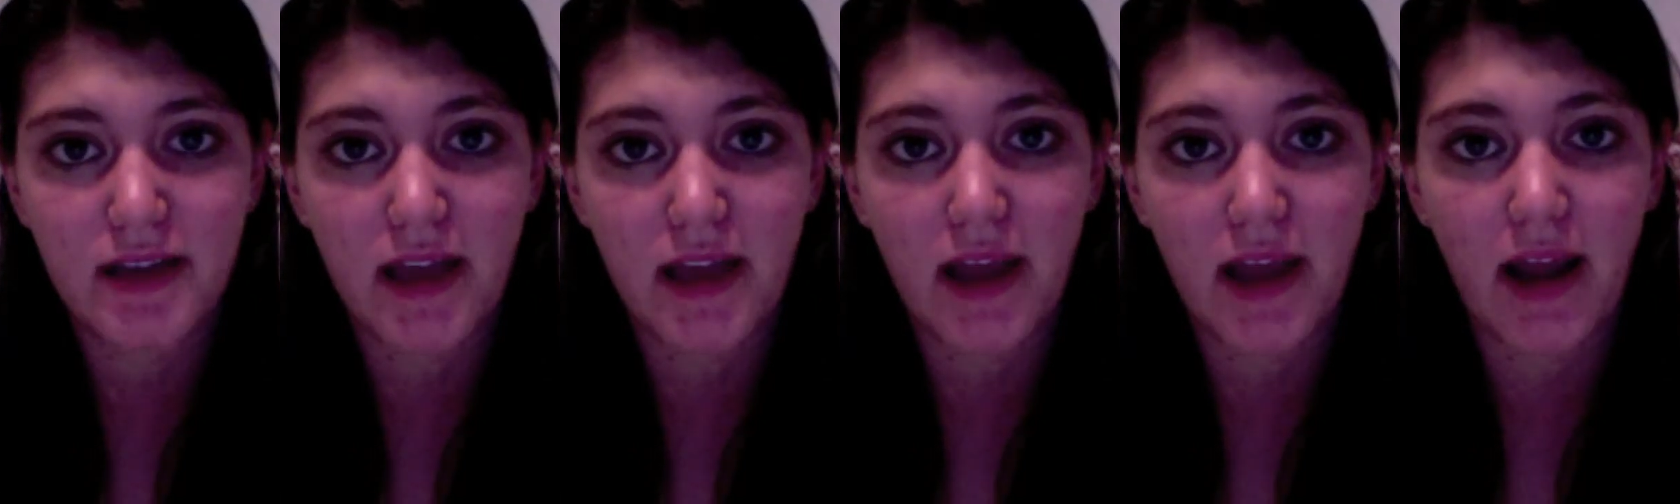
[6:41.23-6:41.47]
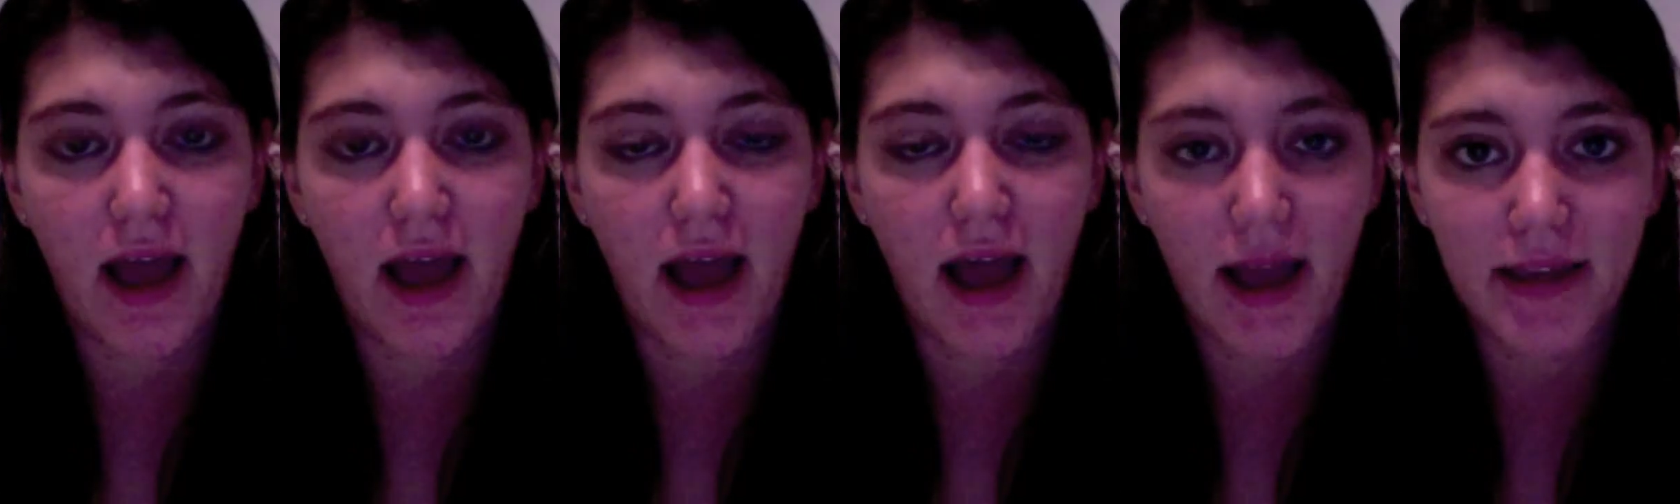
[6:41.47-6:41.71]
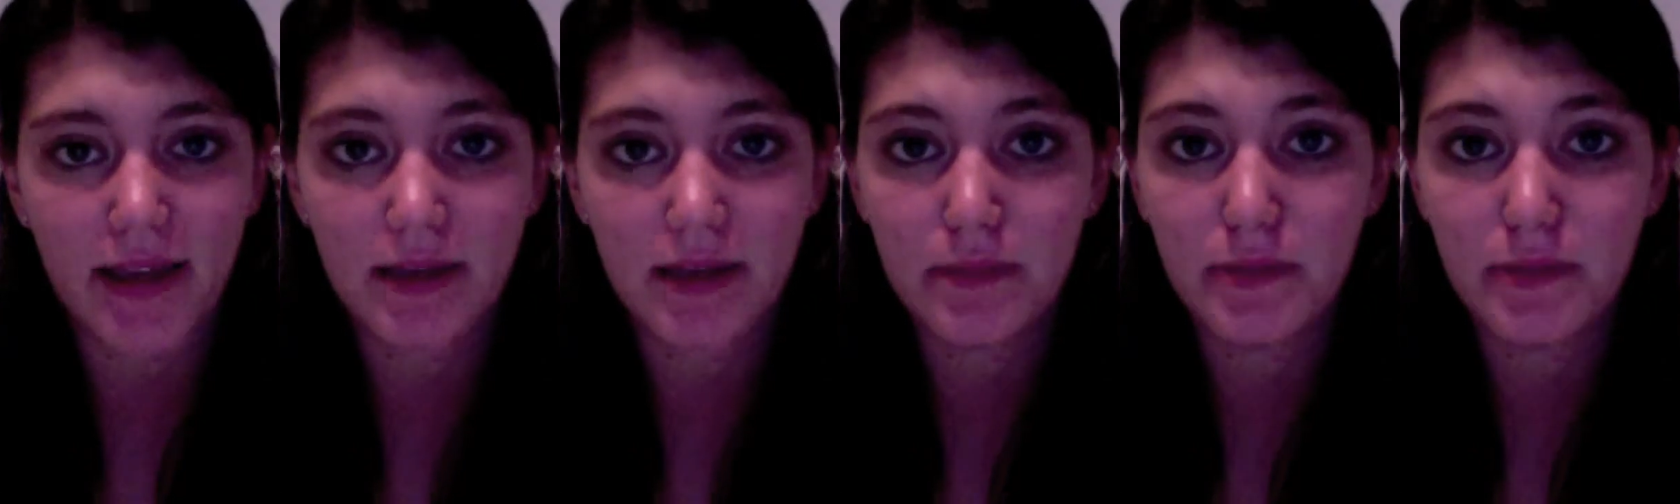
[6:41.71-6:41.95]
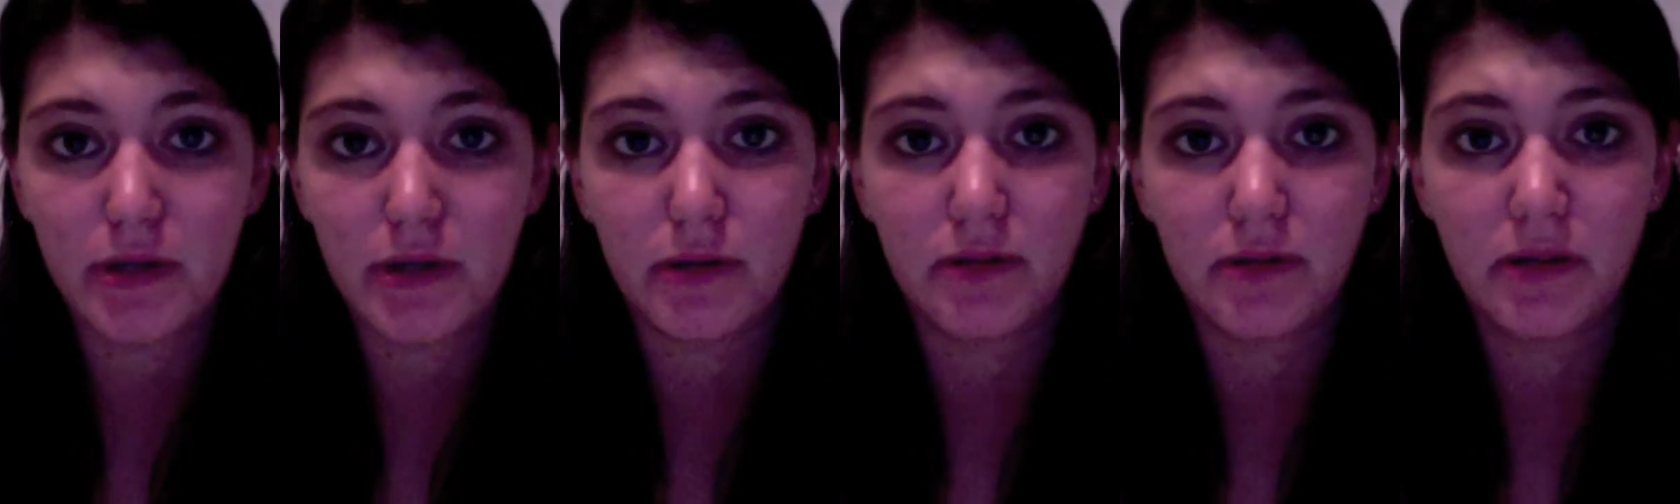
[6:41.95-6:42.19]
and I can
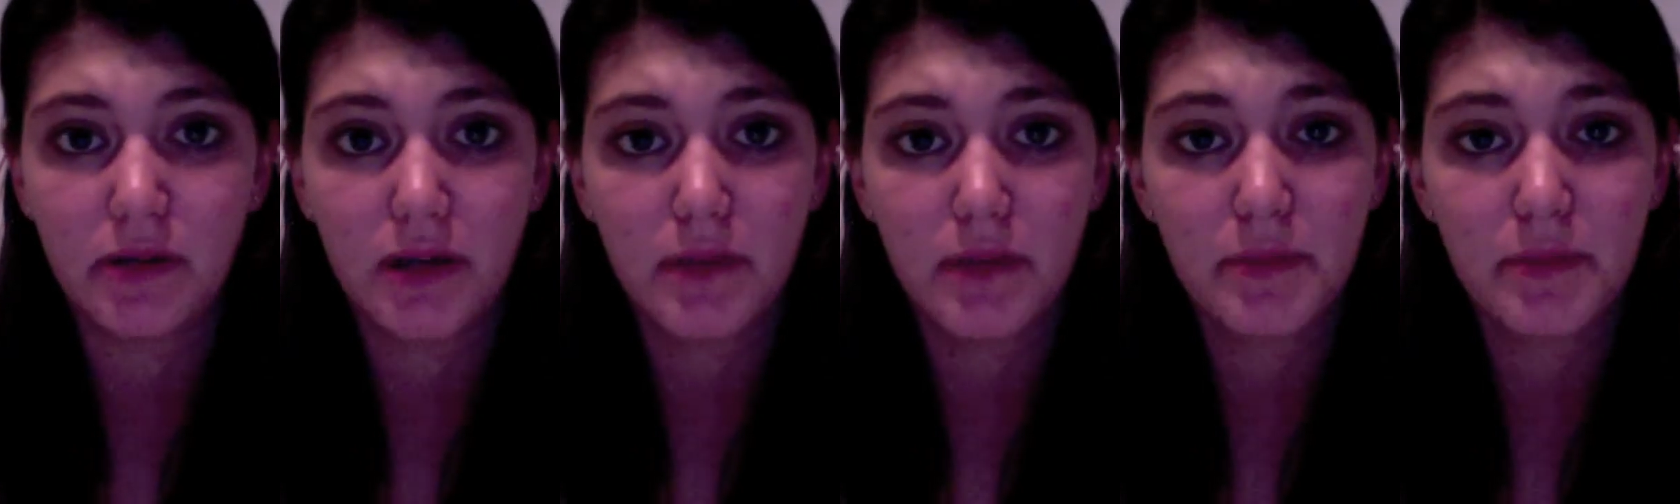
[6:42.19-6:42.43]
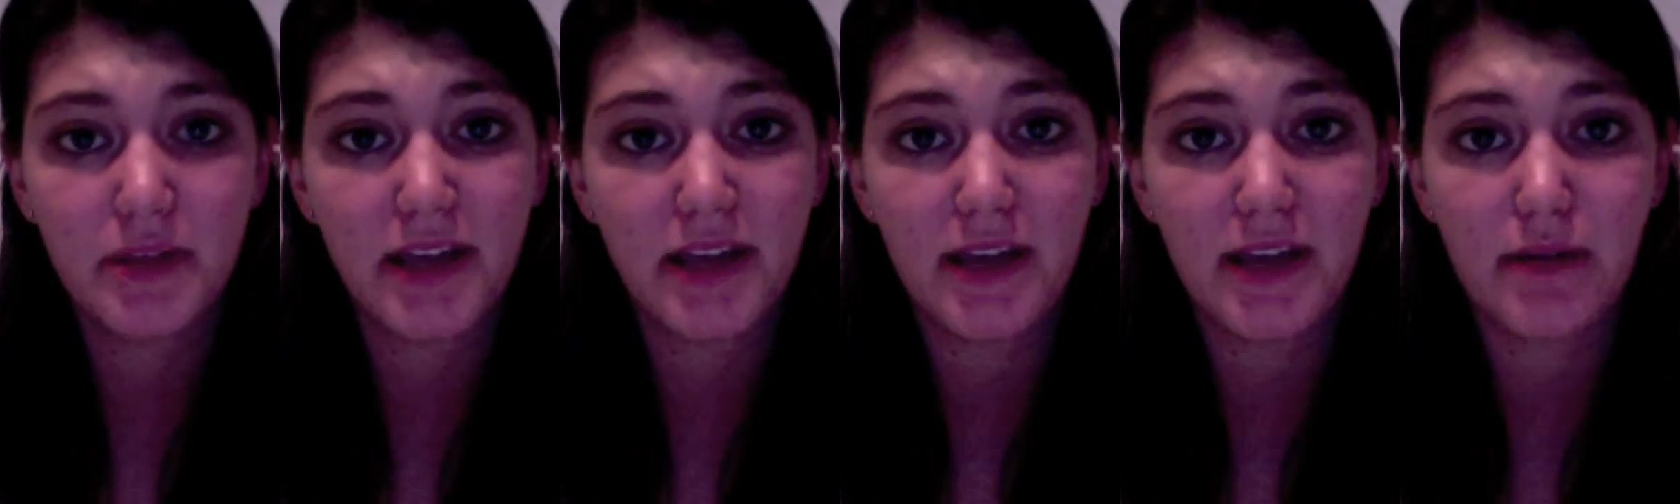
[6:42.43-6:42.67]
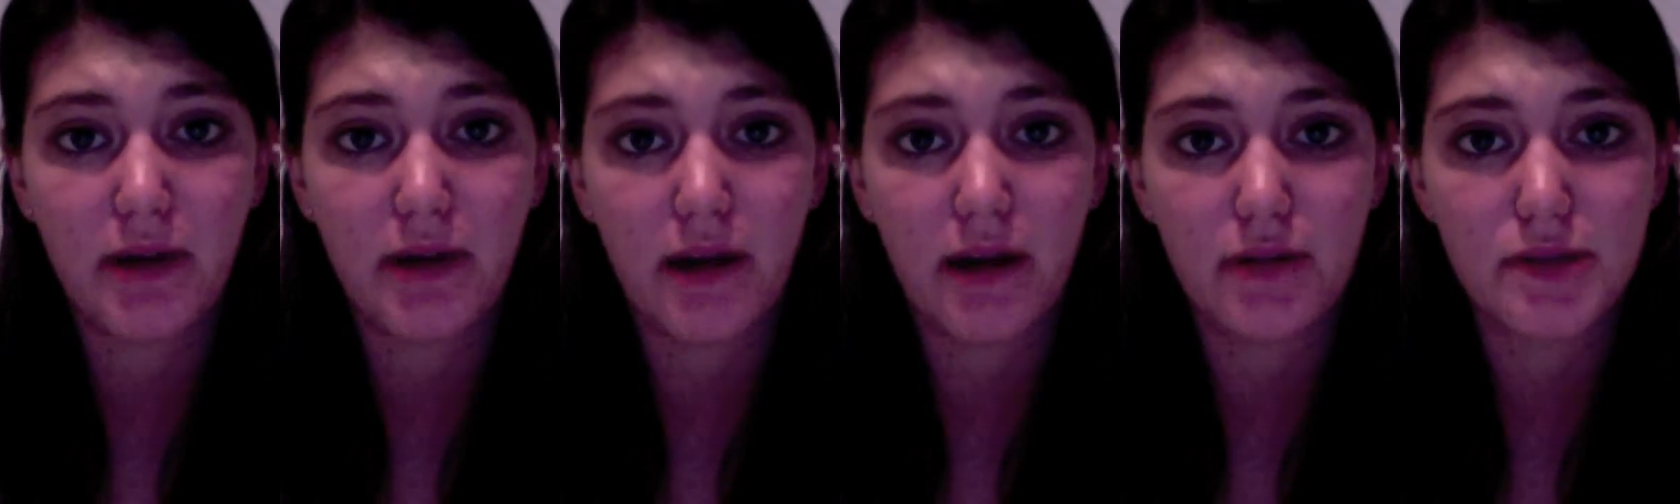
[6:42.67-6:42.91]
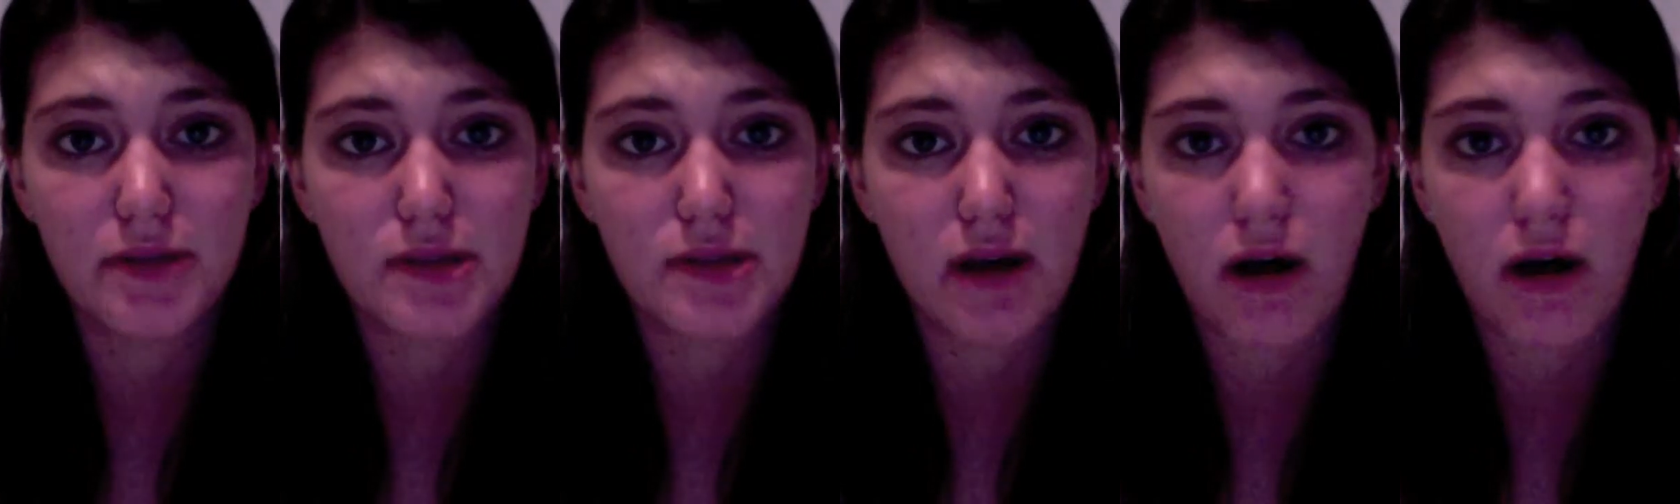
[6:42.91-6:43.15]
build
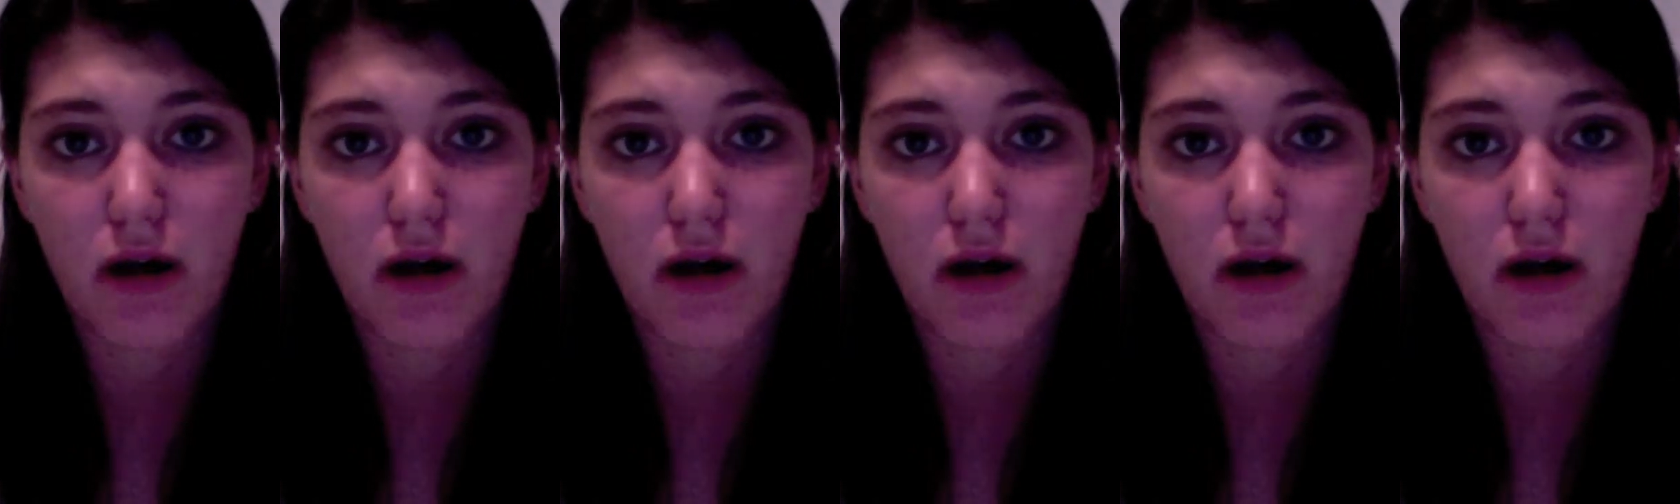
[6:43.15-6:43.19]
playgrounds